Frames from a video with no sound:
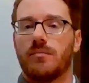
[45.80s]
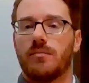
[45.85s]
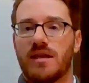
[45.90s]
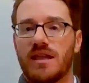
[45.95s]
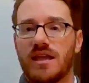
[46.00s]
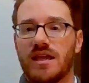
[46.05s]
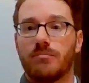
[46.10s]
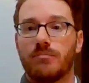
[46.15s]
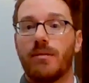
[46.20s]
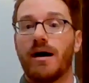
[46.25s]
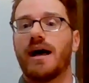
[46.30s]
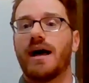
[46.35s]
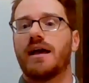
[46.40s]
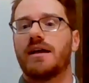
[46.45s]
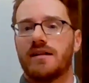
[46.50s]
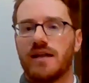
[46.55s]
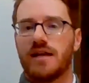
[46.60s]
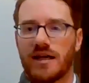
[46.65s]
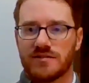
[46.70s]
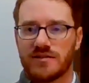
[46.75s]
in mind
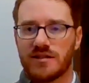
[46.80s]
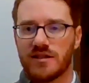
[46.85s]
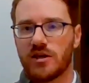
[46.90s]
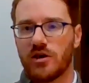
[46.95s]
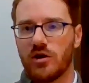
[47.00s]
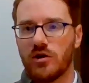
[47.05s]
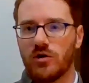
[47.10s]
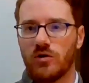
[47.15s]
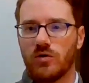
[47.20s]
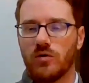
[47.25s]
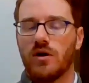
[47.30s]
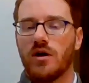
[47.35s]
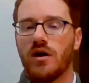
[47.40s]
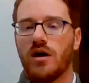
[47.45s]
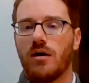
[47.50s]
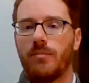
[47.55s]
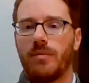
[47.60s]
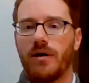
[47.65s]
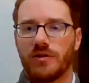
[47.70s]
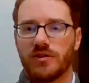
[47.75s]
as they go
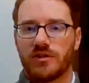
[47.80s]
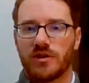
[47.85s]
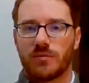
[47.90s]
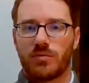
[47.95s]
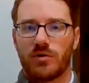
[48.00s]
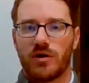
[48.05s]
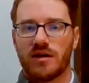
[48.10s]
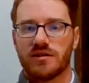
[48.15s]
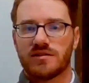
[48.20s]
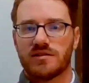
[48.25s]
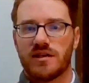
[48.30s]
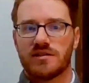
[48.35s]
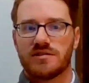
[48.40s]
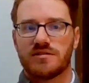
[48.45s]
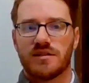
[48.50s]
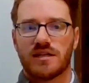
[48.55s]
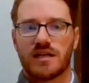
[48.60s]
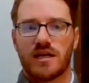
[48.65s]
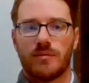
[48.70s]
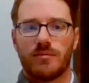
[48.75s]
about their process
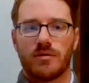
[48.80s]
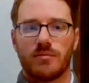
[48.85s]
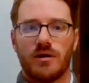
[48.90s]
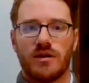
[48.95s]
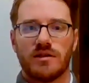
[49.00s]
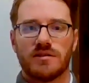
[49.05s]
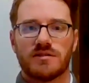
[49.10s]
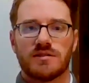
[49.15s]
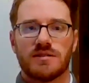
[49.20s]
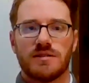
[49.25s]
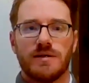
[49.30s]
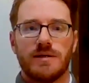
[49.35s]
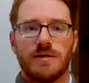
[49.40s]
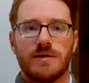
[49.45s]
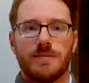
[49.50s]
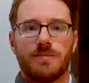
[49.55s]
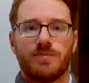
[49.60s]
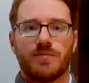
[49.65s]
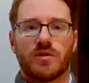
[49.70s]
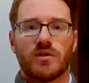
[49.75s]
in the coming months.
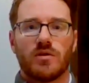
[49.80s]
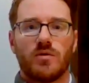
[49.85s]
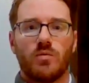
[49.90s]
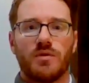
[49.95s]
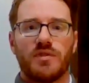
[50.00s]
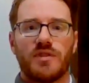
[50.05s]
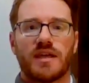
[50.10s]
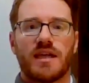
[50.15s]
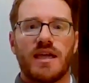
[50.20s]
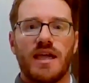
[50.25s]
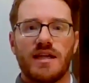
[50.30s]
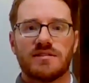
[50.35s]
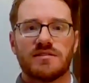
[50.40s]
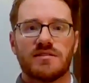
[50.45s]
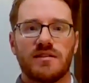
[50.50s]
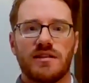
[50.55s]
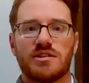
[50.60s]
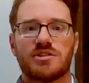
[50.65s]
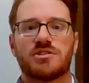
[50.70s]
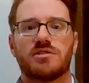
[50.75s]
With the
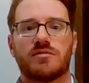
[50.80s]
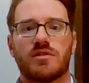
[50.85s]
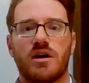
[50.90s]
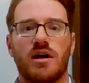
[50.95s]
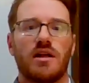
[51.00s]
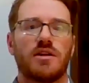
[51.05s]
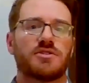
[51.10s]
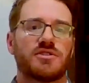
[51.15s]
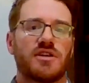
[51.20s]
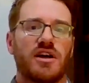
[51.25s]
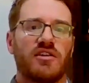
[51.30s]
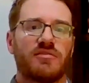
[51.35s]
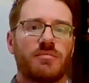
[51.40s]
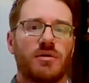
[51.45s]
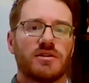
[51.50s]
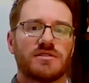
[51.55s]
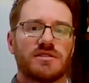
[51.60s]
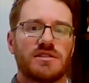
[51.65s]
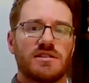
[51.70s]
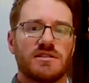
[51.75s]
cancellation of college
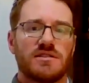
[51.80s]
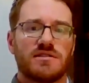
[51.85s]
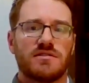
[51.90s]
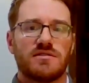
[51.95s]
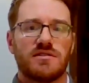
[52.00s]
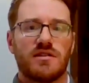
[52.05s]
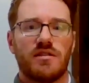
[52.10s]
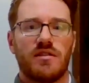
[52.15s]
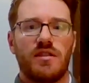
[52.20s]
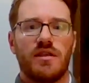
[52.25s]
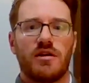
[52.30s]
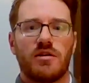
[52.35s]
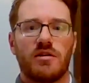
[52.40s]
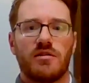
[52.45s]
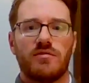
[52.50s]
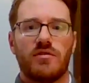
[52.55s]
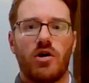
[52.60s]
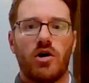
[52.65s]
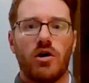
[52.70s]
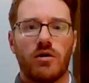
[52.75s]
softball seasons, there
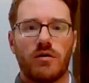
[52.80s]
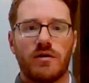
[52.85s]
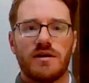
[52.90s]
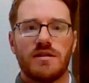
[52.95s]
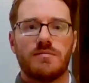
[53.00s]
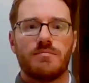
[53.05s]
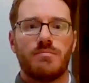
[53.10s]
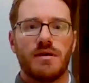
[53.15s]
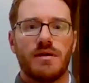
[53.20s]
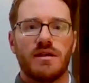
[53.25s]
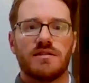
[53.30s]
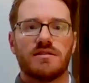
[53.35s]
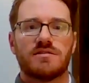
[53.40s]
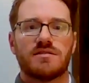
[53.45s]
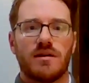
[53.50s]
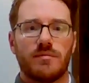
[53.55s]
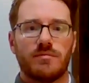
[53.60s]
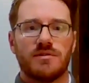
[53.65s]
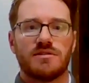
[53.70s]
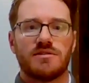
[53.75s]
have already been
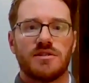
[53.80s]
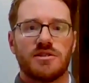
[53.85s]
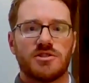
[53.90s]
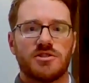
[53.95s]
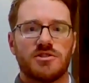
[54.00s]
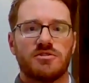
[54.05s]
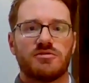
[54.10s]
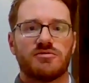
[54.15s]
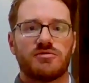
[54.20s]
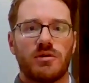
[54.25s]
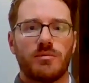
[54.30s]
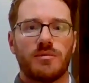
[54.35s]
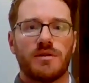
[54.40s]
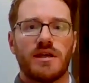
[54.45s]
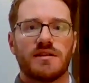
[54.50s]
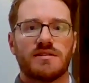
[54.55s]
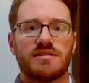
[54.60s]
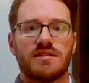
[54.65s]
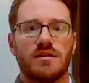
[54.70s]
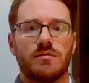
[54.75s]
some decisions from the
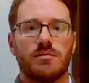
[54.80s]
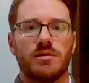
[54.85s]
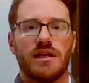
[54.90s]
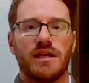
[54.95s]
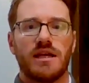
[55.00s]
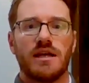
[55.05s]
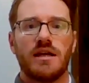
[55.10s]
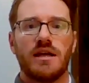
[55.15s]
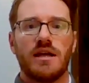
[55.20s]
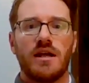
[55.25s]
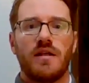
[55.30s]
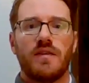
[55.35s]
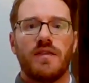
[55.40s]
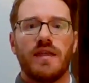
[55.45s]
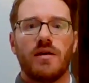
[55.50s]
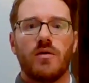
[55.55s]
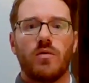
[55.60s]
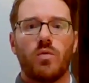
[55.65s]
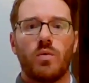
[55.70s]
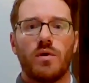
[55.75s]
NCAA
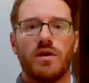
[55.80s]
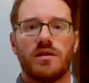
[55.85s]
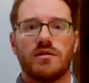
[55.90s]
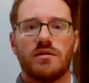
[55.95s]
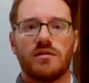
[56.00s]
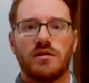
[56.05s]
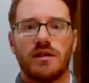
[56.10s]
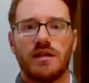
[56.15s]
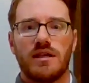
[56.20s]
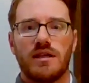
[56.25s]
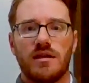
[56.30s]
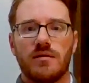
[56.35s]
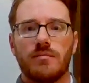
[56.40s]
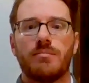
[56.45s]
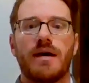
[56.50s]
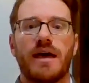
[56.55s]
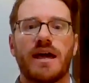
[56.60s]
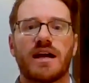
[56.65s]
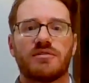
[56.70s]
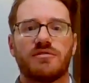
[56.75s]
that will
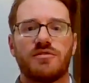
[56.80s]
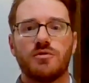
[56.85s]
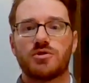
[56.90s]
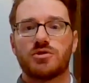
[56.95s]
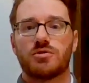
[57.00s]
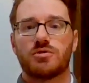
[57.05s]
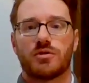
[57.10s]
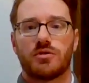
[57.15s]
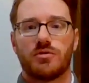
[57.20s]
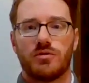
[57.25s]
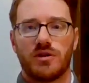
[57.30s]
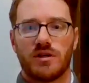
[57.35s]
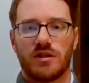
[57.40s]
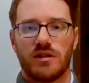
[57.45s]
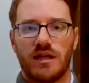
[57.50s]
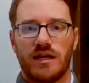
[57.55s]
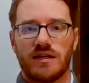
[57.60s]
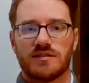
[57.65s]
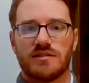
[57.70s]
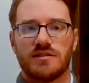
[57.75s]
impact future recruiting
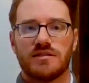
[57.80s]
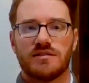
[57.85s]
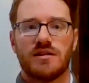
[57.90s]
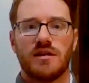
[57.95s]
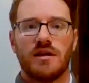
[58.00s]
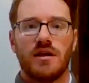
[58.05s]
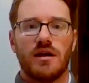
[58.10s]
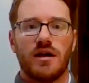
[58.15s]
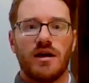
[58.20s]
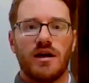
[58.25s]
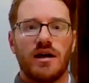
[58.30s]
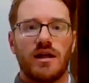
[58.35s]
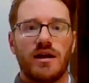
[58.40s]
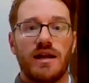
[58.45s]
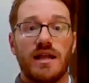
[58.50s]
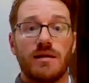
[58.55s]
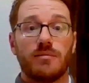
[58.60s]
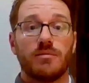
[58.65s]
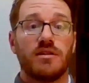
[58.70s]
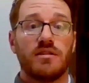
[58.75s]
classes,
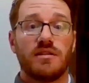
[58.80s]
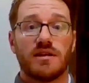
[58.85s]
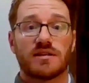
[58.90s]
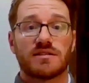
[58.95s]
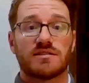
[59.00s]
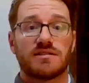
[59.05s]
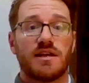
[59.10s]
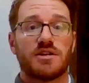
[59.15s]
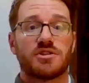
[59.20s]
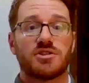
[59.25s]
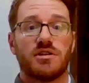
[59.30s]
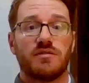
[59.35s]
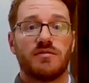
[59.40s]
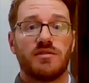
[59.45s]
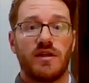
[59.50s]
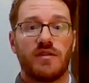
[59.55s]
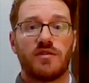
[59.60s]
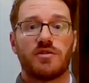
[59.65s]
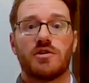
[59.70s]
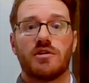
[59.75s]
namely the extension of
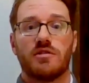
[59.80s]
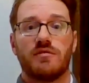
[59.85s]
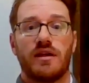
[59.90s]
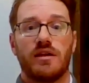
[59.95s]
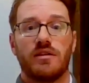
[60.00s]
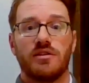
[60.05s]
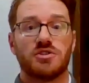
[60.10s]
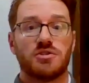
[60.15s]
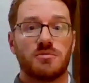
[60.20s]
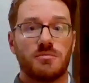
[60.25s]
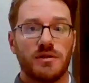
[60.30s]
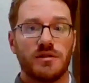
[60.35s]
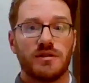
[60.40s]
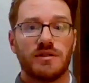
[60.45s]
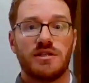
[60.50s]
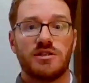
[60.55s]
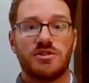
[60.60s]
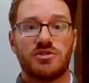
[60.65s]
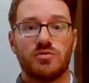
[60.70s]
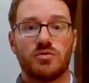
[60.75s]
another year of
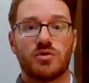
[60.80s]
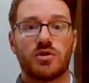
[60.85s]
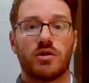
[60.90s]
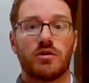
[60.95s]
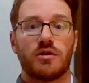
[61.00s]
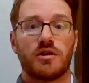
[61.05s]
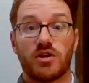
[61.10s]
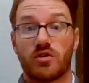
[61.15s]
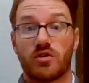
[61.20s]
eligibility to current